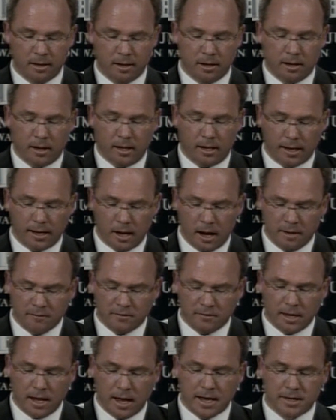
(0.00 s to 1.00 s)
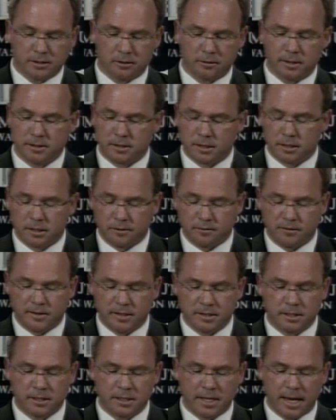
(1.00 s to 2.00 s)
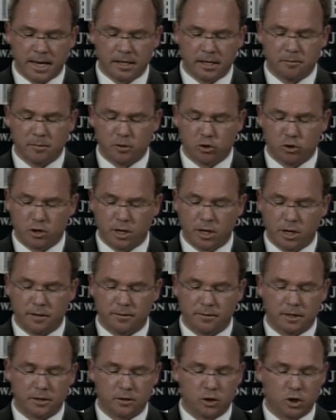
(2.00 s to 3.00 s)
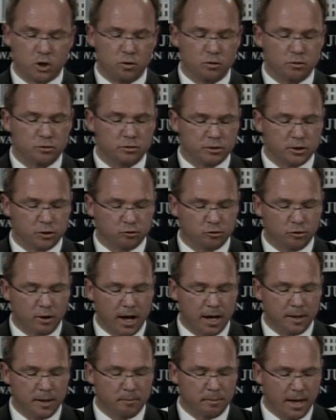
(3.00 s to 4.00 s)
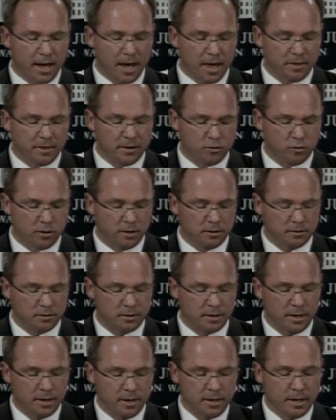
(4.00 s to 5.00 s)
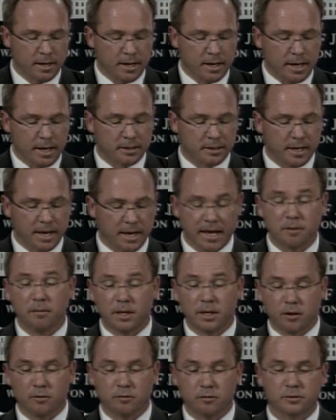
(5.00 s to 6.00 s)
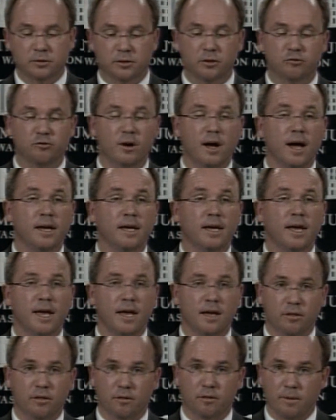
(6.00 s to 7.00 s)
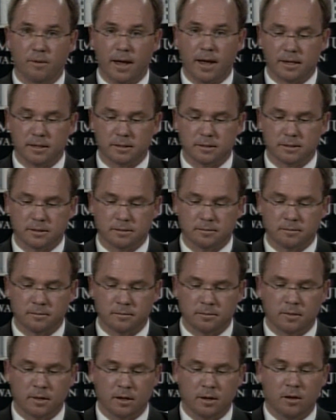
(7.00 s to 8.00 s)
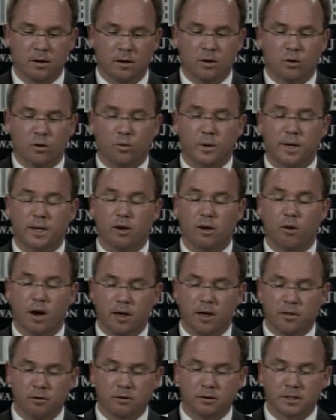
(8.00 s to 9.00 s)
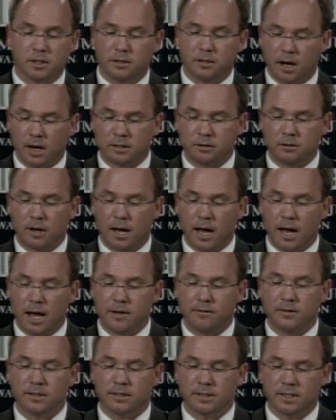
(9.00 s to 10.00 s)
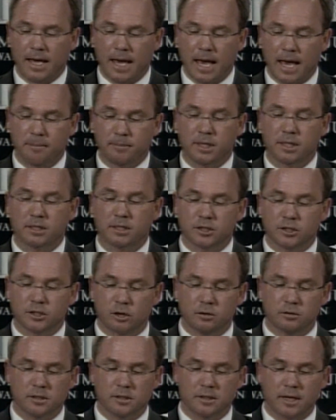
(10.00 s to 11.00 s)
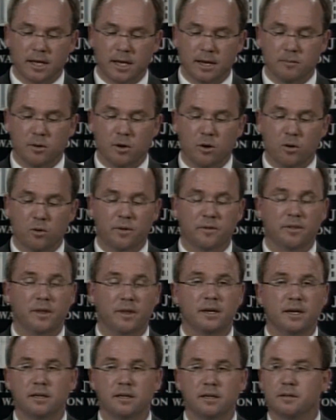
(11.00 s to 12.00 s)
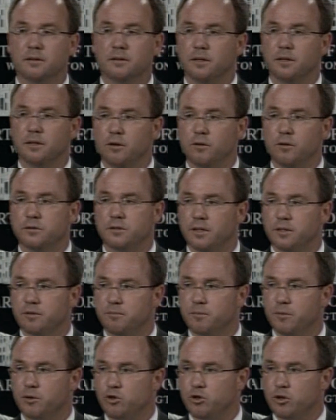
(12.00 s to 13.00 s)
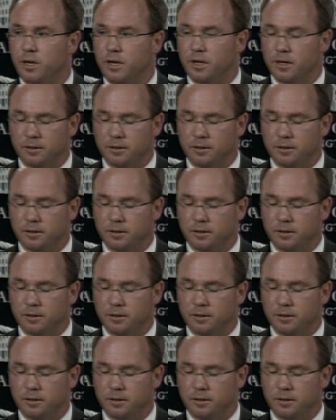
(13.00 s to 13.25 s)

A lyophilizer is a sophisticated machine that is used to dry pathogens and can be used to dry anthrax. We know others in Dr. Ivins' lab consulted him when they needed to use this machine.